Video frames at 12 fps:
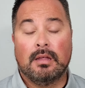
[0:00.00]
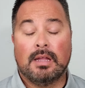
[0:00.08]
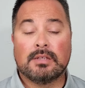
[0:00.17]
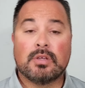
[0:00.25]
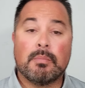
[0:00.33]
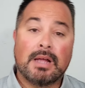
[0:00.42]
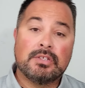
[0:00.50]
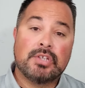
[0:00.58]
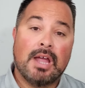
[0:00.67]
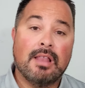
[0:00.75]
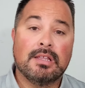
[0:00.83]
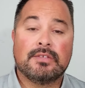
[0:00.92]
And so my
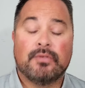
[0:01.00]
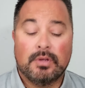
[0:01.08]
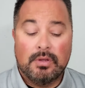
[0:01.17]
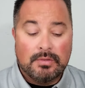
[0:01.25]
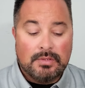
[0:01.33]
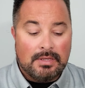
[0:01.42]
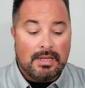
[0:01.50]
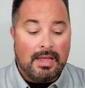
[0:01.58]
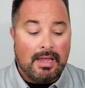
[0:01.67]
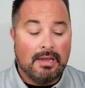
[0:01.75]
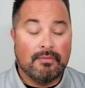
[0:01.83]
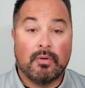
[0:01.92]
challenge for you
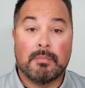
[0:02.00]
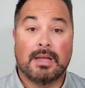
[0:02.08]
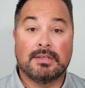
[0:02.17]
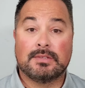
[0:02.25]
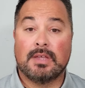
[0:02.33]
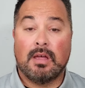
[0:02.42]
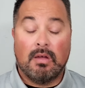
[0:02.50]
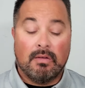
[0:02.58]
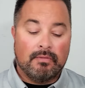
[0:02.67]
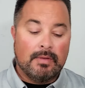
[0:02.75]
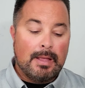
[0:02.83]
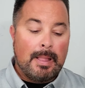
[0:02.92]
today and for
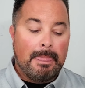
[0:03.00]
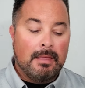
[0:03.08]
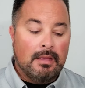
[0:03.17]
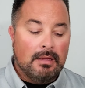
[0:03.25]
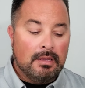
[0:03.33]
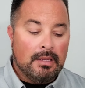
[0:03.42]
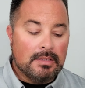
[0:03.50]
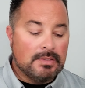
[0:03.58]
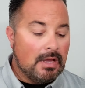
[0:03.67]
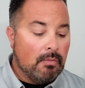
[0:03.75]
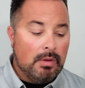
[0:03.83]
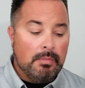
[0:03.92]
myself is
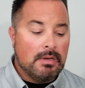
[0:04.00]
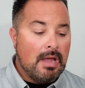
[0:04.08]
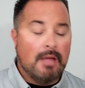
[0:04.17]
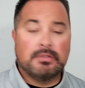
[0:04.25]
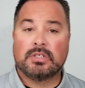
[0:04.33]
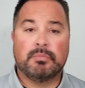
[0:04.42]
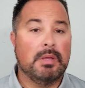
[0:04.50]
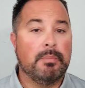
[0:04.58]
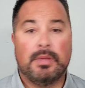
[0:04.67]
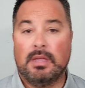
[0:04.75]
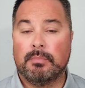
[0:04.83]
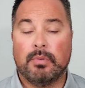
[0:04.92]
that we would not just be
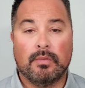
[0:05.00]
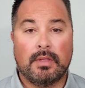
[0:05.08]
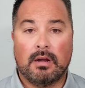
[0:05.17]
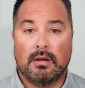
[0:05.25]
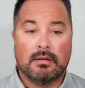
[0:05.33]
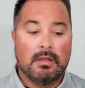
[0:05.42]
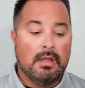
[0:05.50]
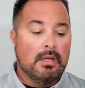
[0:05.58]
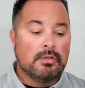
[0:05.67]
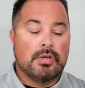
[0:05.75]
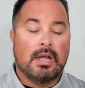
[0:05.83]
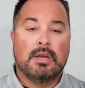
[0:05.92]
people that are
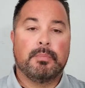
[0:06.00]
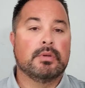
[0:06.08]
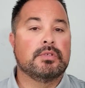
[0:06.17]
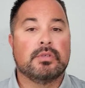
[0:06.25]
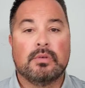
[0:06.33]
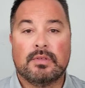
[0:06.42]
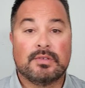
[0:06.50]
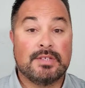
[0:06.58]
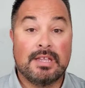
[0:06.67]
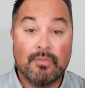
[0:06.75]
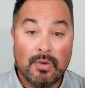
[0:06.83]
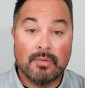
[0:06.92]
trying to pursue the
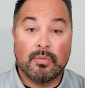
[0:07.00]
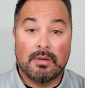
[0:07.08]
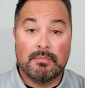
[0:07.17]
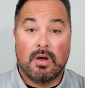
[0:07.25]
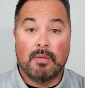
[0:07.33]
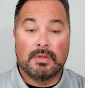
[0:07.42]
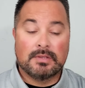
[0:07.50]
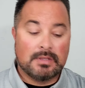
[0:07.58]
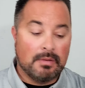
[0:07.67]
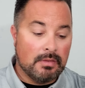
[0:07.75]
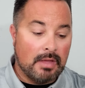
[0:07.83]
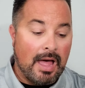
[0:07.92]
Steve Winwood moments,
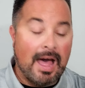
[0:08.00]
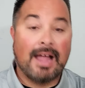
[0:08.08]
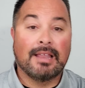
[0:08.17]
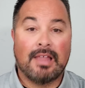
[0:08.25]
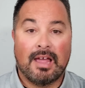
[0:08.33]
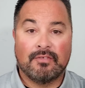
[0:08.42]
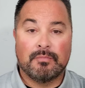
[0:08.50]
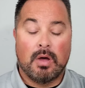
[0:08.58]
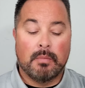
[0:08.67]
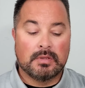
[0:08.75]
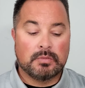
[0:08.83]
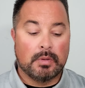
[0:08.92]
the high life
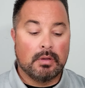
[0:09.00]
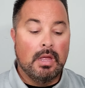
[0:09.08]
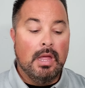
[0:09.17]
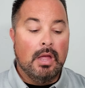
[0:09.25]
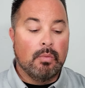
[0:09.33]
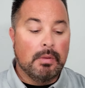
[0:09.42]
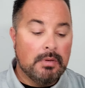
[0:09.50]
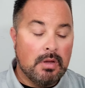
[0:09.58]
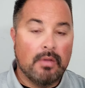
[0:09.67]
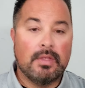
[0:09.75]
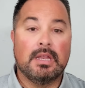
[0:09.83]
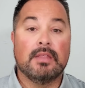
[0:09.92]
moments, but we would
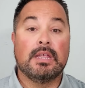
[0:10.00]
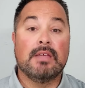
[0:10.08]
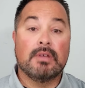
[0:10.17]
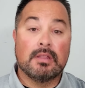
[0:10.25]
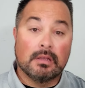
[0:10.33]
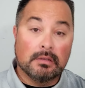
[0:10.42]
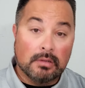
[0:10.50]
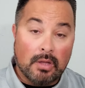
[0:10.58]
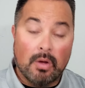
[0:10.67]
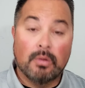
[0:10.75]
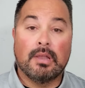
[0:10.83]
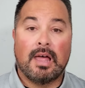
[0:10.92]
know that even in the
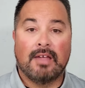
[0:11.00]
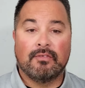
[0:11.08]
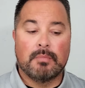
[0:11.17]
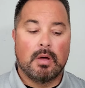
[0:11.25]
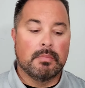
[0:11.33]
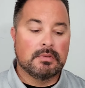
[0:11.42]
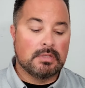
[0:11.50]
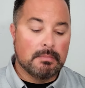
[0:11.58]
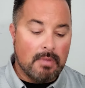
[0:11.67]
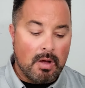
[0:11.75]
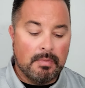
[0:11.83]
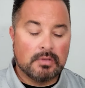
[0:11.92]
low life moments, the
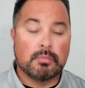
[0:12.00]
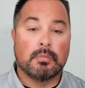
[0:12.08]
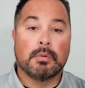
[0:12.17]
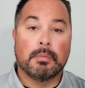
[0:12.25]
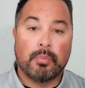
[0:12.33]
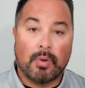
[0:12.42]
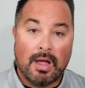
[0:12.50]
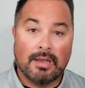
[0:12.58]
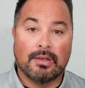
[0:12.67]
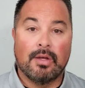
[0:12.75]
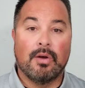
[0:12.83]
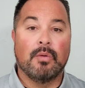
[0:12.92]
moments when we're
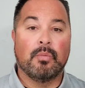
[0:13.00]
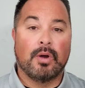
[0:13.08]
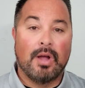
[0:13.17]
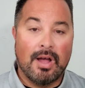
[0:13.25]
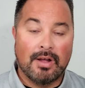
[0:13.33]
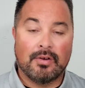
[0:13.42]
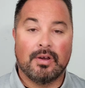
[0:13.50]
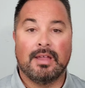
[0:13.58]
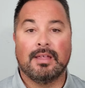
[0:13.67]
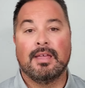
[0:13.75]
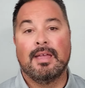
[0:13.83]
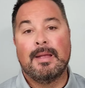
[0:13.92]
brought low and we're
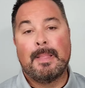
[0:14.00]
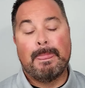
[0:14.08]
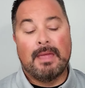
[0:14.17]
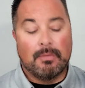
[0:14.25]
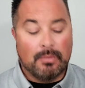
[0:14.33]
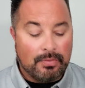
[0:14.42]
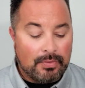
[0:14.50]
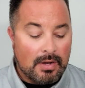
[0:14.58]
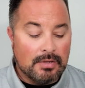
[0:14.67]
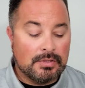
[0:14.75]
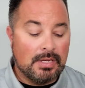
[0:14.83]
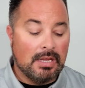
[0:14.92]
hungering and we're
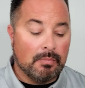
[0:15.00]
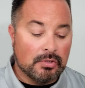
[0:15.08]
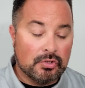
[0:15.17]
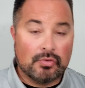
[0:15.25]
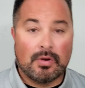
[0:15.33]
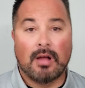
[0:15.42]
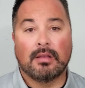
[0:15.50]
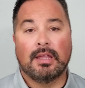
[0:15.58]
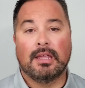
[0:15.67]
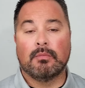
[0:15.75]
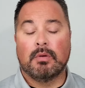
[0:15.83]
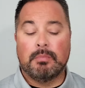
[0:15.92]
thirsting and we're
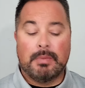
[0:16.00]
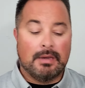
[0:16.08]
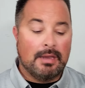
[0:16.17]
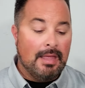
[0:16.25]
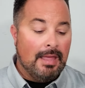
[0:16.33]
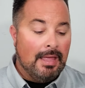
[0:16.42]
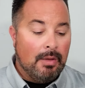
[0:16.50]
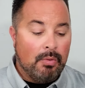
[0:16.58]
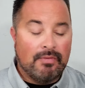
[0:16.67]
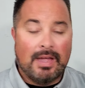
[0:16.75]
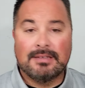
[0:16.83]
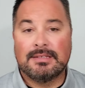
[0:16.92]
struggling,
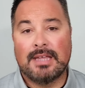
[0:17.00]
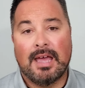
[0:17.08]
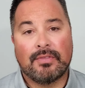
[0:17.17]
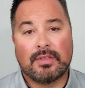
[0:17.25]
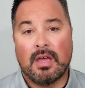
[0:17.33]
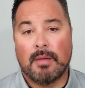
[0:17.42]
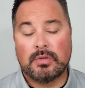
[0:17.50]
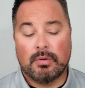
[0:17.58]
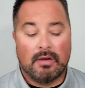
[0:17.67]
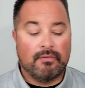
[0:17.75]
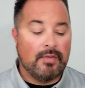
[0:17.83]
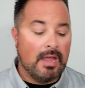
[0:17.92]
we've had death come to
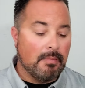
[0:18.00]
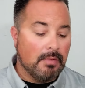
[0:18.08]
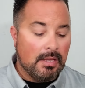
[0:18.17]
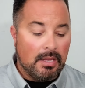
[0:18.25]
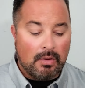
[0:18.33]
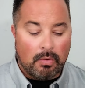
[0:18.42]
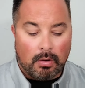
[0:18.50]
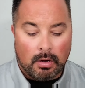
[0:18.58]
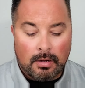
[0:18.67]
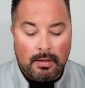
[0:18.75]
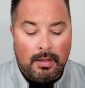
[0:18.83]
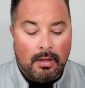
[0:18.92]
our family,
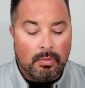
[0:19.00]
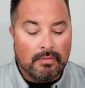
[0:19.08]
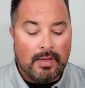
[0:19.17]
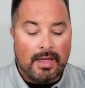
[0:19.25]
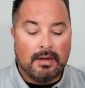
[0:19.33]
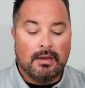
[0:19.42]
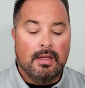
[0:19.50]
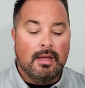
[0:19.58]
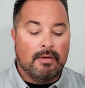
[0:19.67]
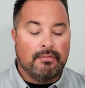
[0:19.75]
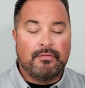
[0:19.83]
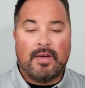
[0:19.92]
or we've had
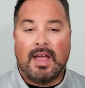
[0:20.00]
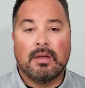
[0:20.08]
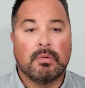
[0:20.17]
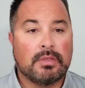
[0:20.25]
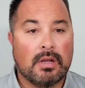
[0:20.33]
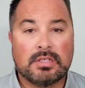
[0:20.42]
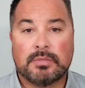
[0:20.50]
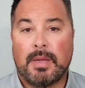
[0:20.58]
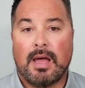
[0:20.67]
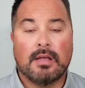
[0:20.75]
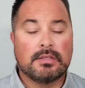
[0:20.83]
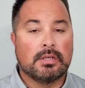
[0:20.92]
a fight with our
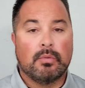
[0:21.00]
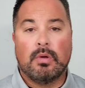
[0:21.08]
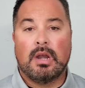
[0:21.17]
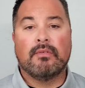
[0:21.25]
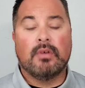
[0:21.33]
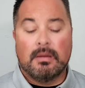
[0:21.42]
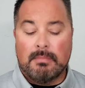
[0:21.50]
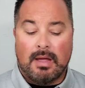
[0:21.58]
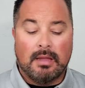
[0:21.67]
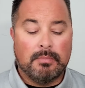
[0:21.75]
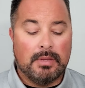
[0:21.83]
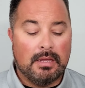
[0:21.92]
spouse, or whatever it
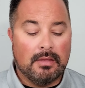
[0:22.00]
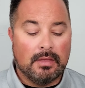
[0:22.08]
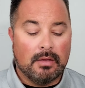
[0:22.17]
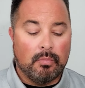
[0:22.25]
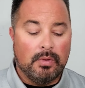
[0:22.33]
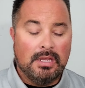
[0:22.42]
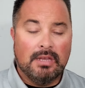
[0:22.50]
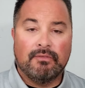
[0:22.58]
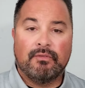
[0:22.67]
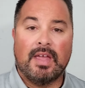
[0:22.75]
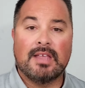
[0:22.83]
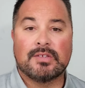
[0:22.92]
might be, that we can
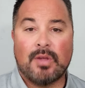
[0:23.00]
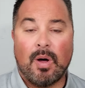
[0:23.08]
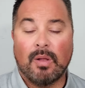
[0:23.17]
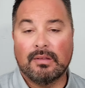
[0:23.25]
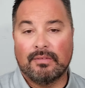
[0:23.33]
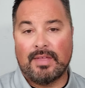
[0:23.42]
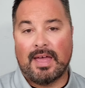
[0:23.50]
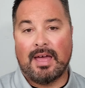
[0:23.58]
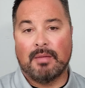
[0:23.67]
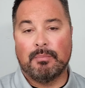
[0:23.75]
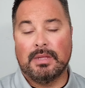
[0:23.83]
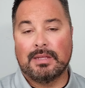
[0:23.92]
face all of
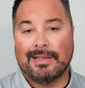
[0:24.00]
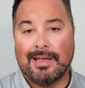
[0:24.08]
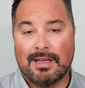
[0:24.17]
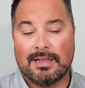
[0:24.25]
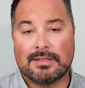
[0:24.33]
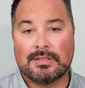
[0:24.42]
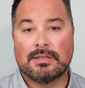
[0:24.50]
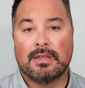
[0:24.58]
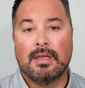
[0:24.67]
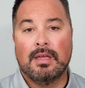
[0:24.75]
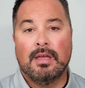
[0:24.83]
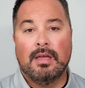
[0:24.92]
that because
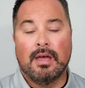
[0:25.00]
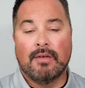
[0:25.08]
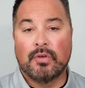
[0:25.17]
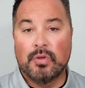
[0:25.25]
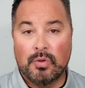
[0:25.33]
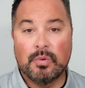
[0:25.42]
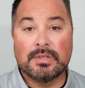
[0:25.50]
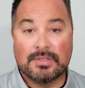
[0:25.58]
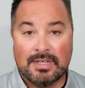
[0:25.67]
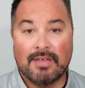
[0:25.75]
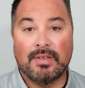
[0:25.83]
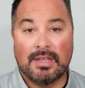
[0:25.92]
of who
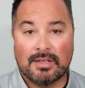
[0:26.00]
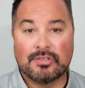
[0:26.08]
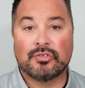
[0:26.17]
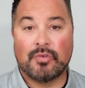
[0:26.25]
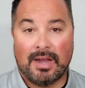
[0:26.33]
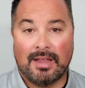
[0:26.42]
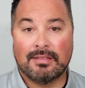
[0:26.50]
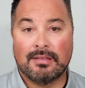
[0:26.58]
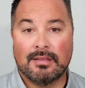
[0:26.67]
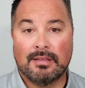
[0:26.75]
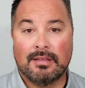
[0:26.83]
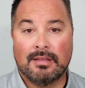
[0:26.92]
is giving us
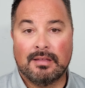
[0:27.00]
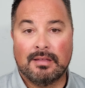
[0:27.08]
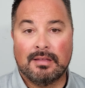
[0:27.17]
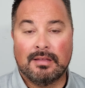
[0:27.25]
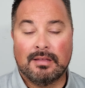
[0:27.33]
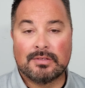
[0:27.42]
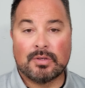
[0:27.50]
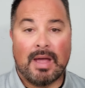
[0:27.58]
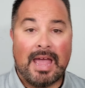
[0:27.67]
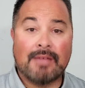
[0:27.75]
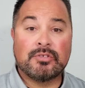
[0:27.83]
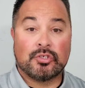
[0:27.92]
strength. So
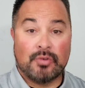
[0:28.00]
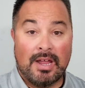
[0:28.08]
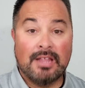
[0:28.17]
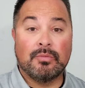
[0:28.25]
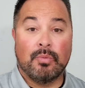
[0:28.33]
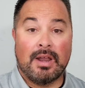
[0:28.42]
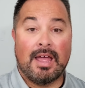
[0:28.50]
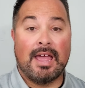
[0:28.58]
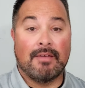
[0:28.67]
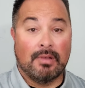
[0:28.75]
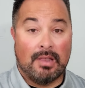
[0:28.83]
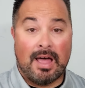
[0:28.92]
I have strength when I
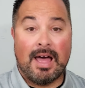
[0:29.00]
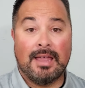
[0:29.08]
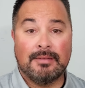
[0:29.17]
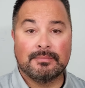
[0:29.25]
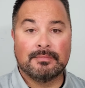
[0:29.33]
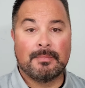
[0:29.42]
have a lot.